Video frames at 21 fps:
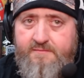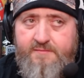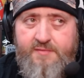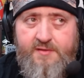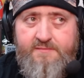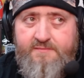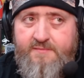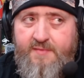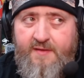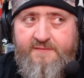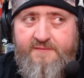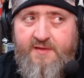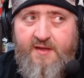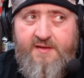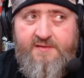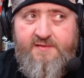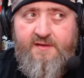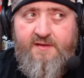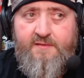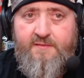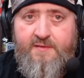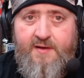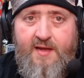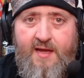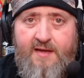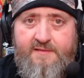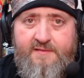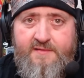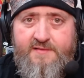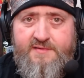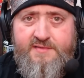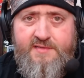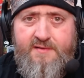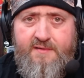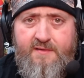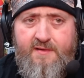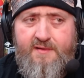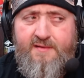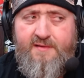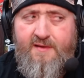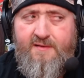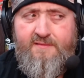But I've talked to other reactors, and they're
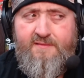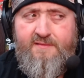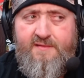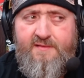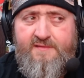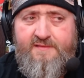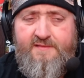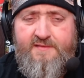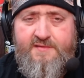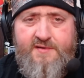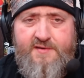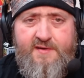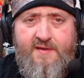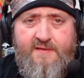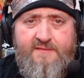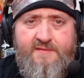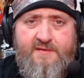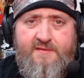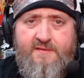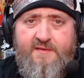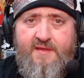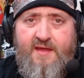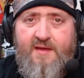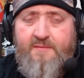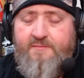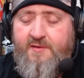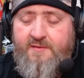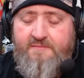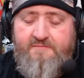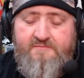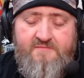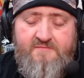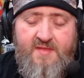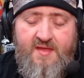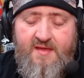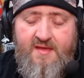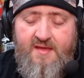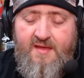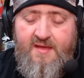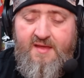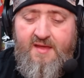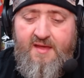like, no, it shouldn't have to do that. But
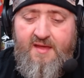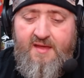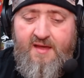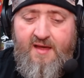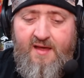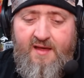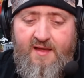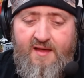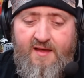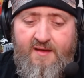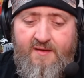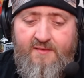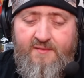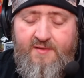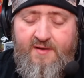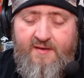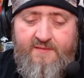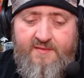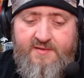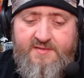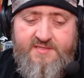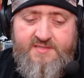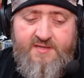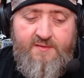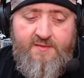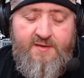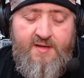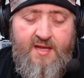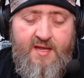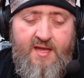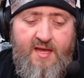whatever. So